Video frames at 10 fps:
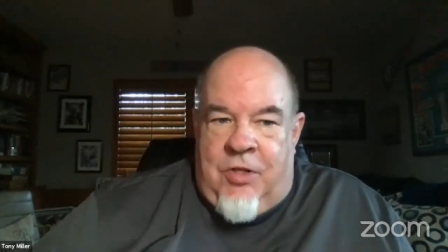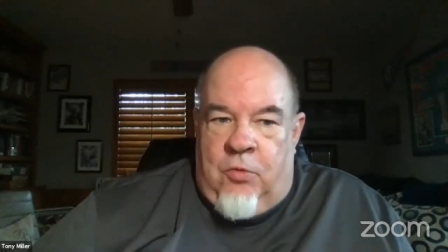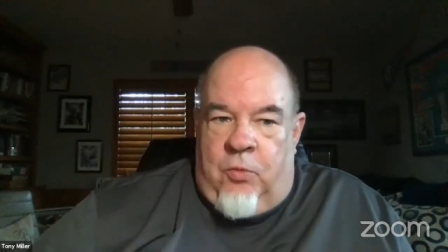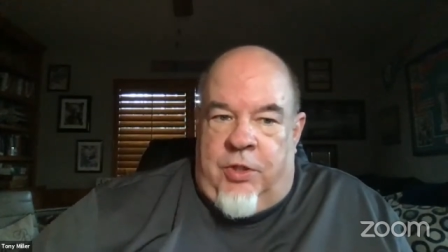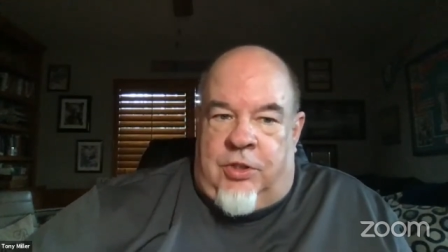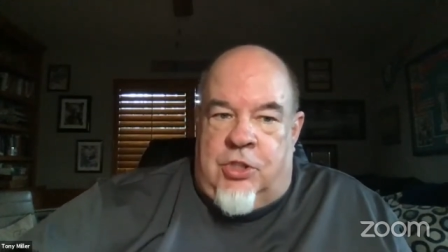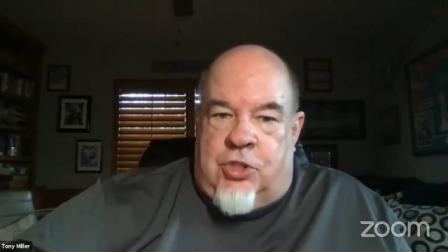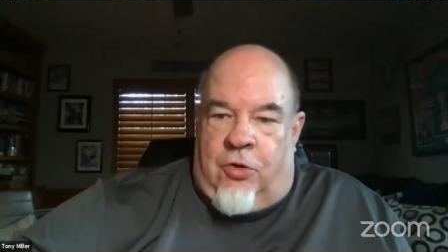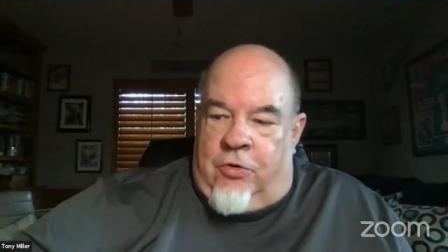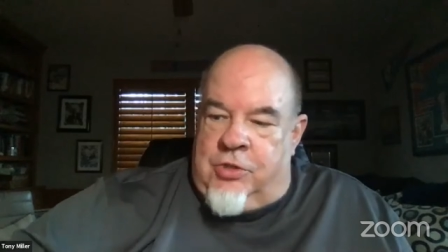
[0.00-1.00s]
with the
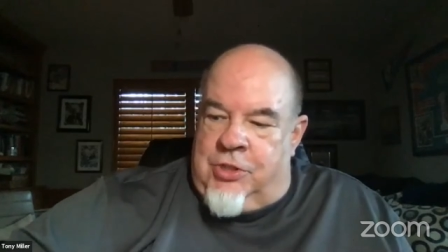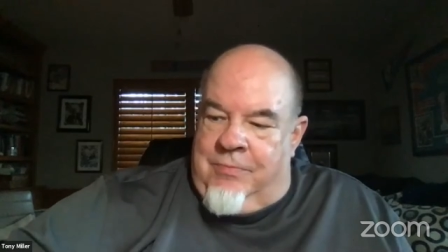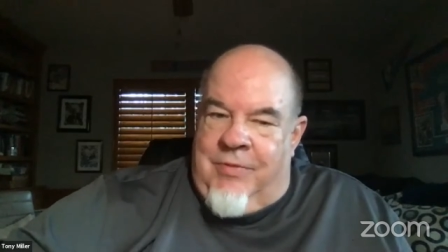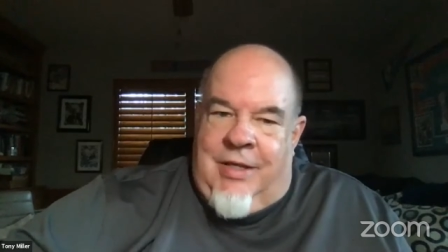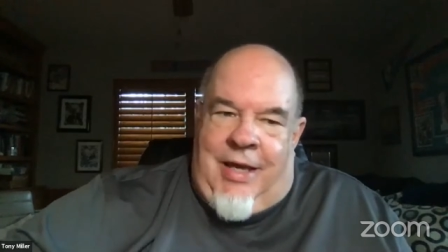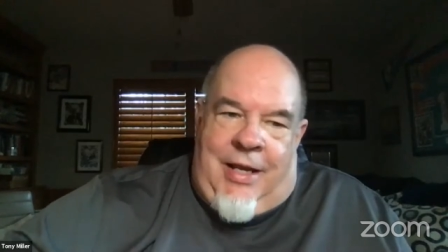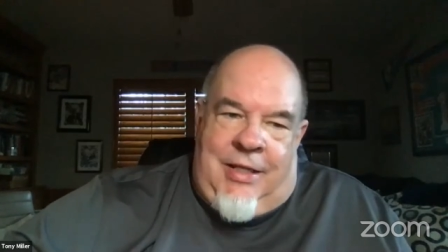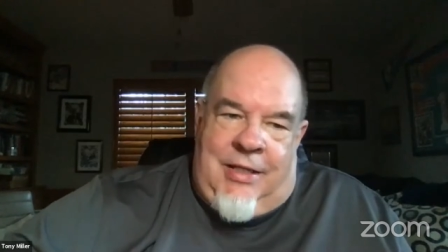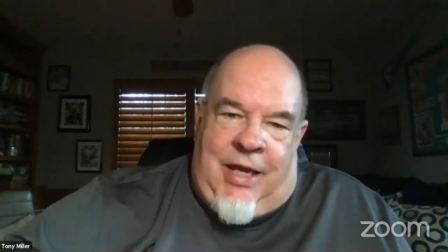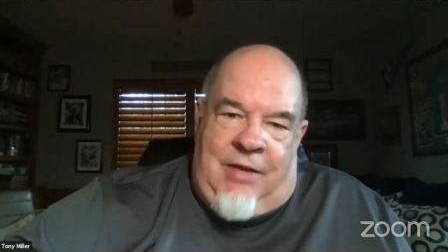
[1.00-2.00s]
church. And
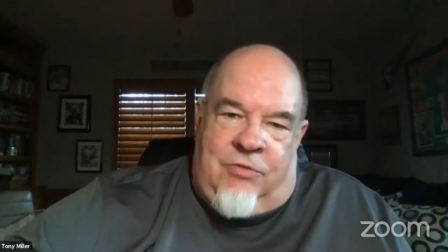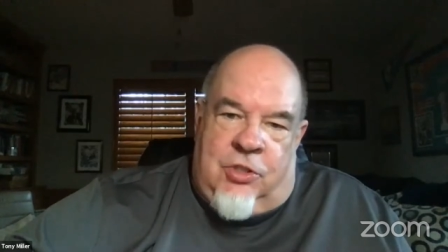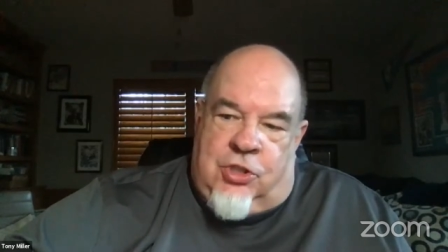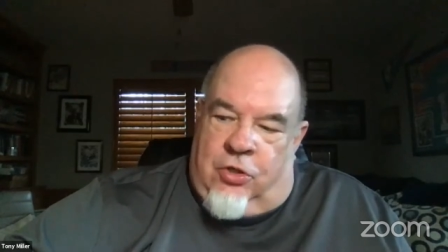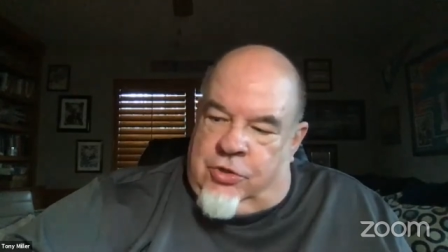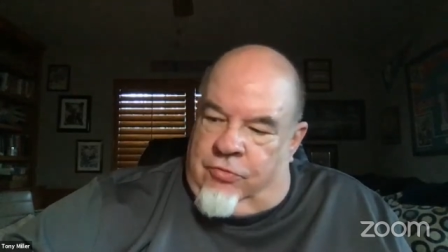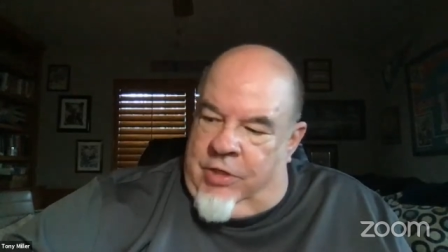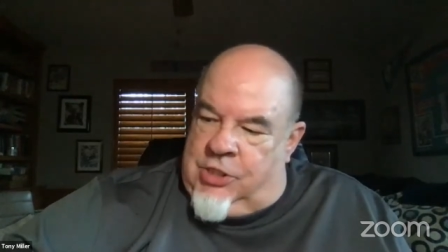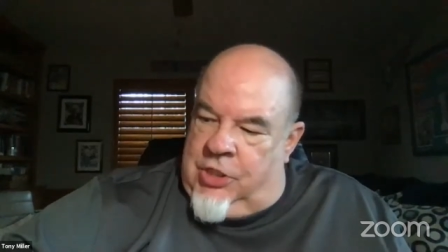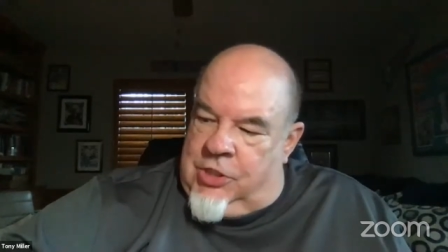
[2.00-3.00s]
he gave the church
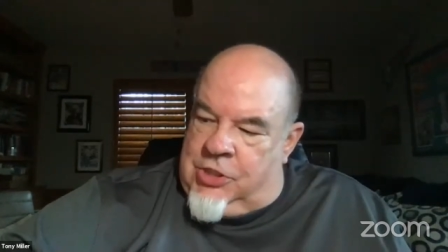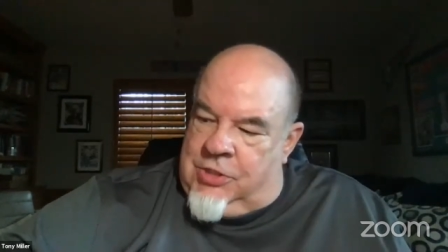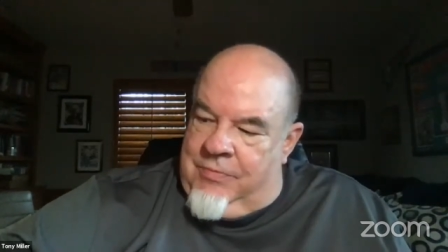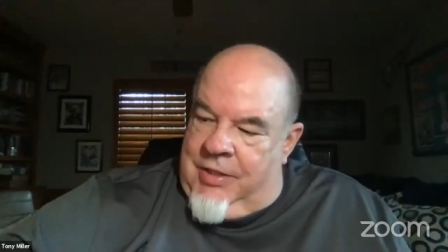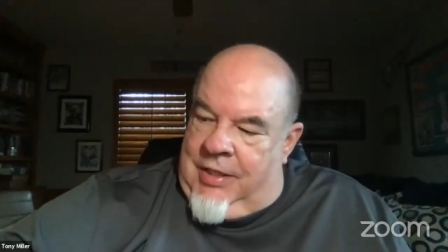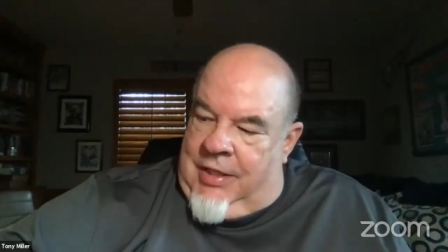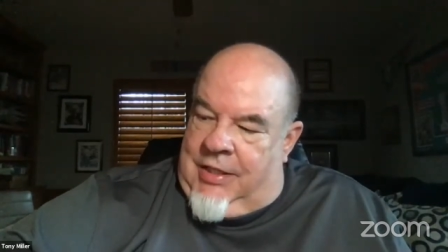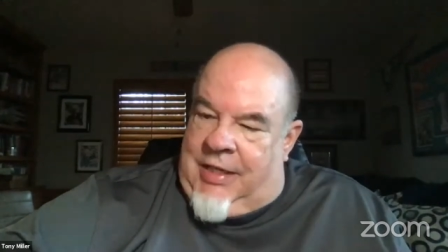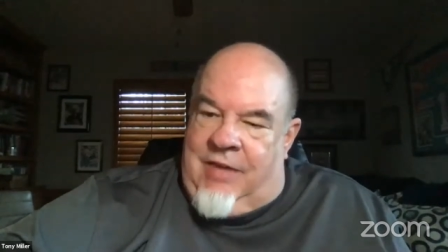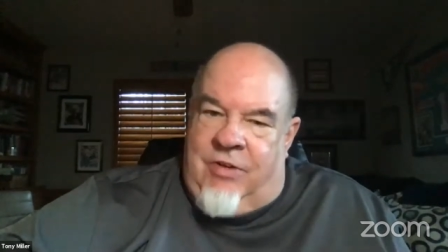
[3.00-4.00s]
riches, he
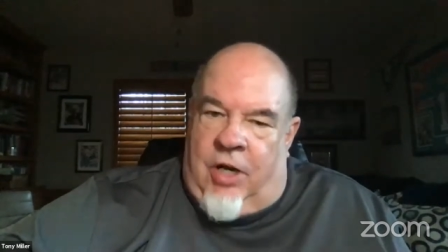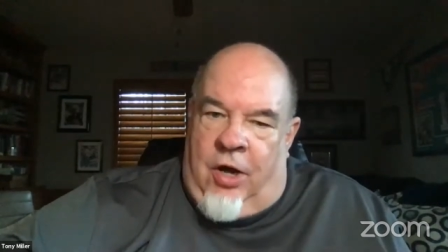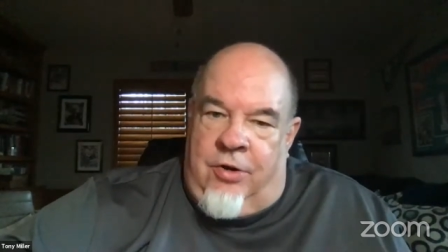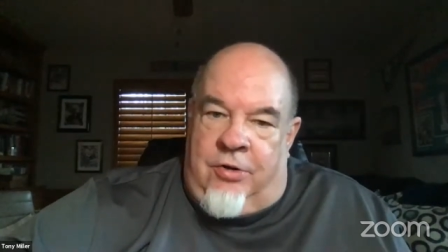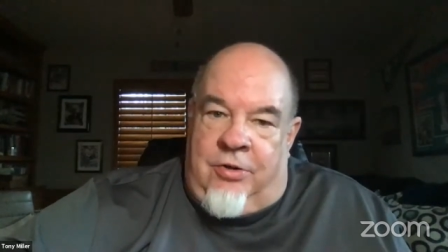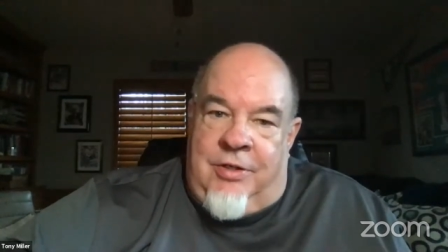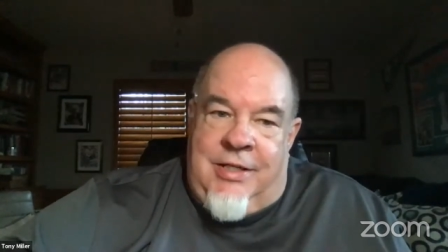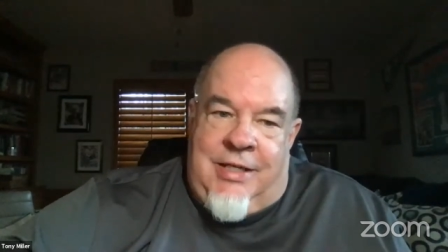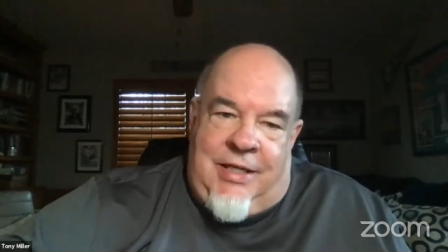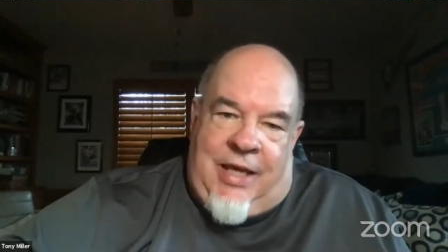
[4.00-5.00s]
gave it honor,
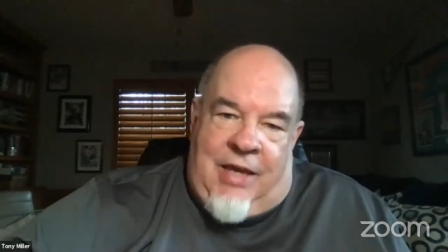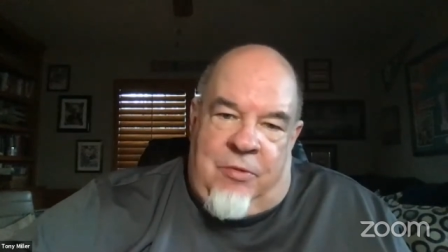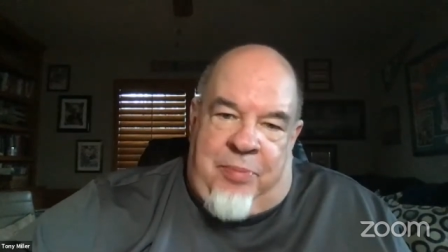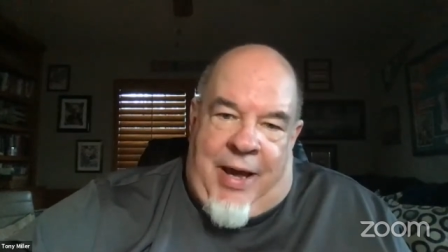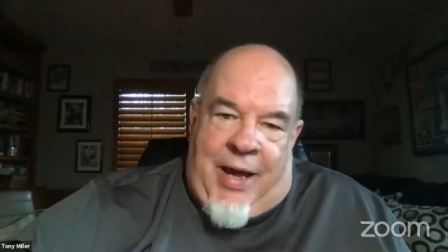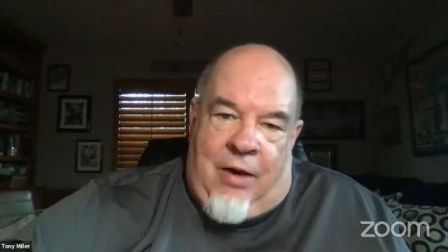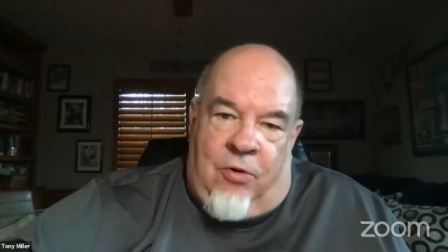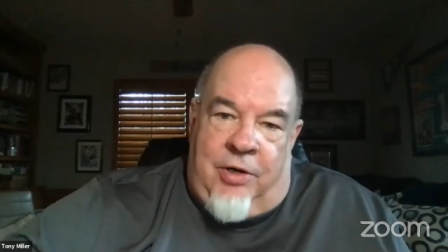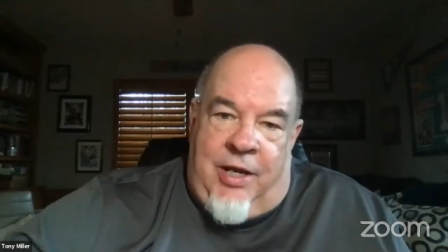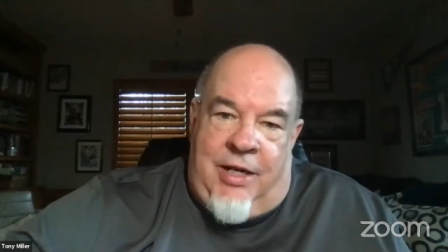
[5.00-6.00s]
he gave it
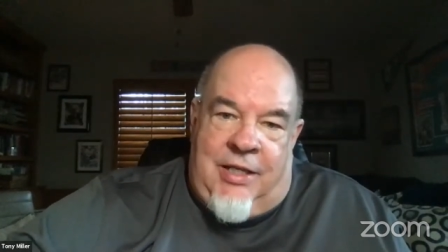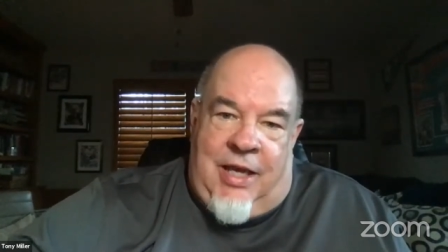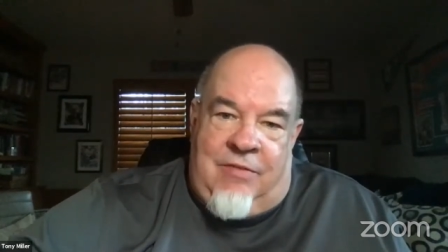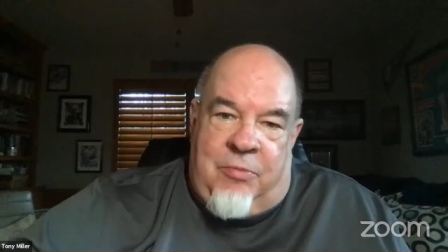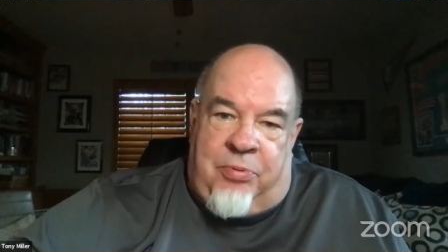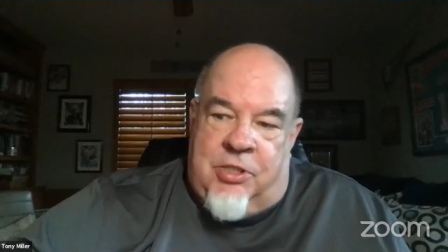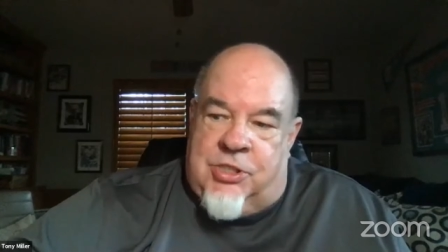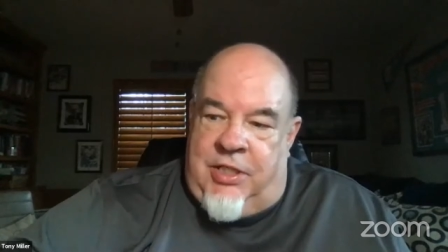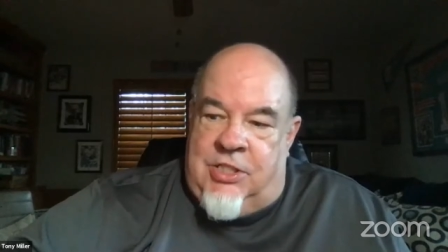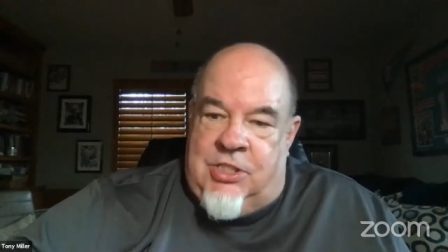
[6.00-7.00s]
power, and he gave it
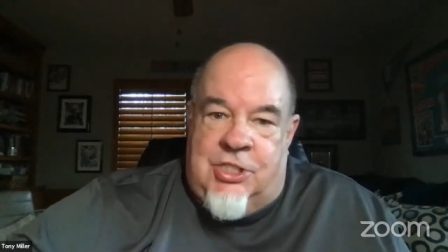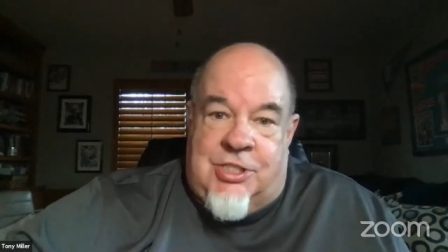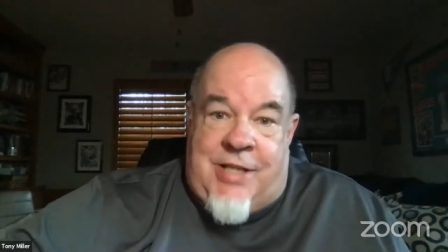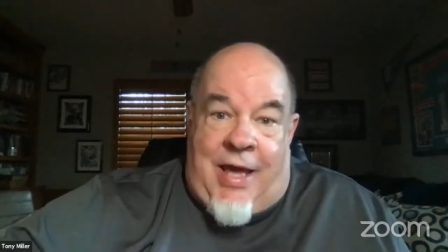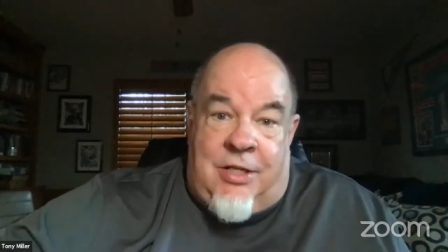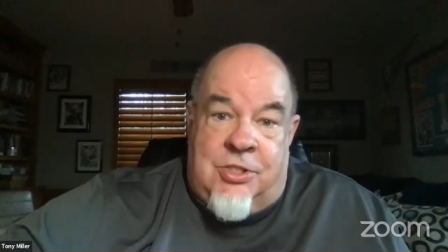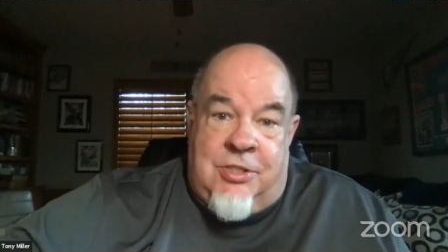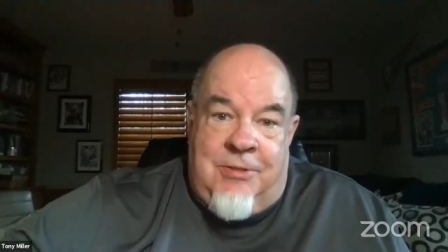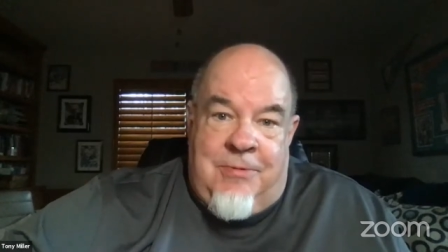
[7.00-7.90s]
prestige and status.